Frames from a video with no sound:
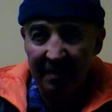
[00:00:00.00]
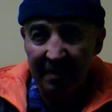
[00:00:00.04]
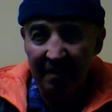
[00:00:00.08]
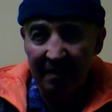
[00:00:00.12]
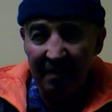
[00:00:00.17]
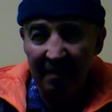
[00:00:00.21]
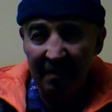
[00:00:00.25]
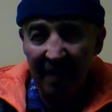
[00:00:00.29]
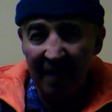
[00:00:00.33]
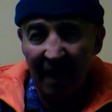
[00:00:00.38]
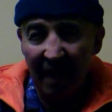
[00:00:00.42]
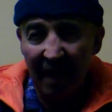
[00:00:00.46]

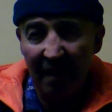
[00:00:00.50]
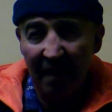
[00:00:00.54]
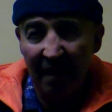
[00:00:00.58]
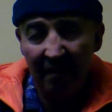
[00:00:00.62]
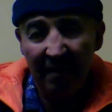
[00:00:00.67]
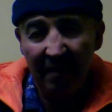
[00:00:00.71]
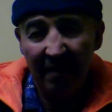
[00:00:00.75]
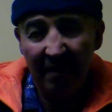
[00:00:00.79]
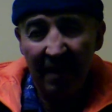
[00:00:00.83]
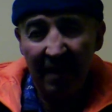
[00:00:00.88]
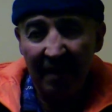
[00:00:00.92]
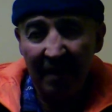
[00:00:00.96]
not
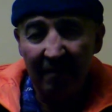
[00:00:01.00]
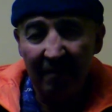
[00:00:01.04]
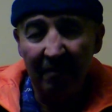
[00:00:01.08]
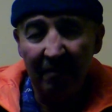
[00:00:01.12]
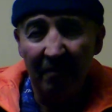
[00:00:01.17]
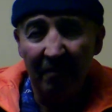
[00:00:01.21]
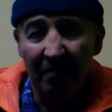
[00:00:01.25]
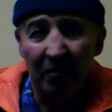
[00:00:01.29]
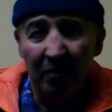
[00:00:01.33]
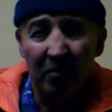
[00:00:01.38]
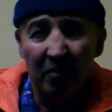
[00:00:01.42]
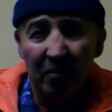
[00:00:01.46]
really
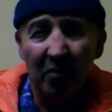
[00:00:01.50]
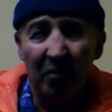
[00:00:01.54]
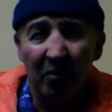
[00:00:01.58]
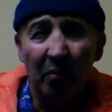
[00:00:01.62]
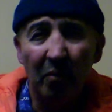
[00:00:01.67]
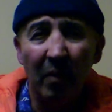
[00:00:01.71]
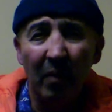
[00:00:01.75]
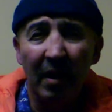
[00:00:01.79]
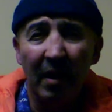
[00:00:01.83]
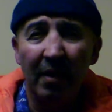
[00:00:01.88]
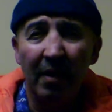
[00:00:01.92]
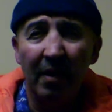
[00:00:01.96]
too well
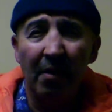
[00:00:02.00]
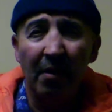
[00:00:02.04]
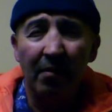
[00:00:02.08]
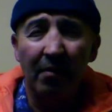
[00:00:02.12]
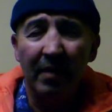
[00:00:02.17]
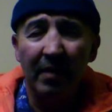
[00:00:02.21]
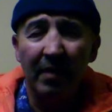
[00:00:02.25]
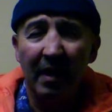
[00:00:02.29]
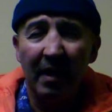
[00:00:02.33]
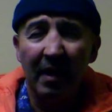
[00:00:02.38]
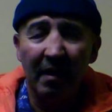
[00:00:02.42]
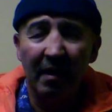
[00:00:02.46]
known
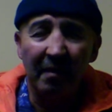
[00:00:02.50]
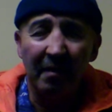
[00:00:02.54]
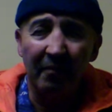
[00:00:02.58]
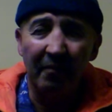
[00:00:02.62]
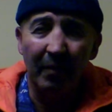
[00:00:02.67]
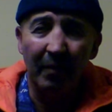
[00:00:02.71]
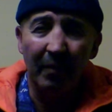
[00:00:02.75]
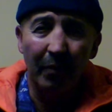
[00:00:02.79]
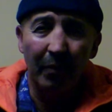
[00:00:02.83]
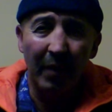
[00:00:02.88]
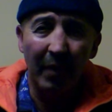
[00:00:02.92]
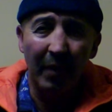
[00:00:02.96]
here in the
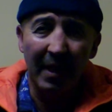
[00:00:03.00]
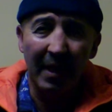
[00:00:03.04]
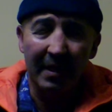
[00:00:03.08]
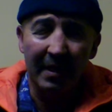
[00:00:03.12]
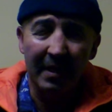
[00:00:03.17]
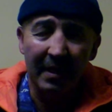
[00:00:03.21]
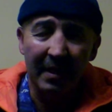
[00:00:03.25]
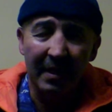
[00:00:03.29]
West.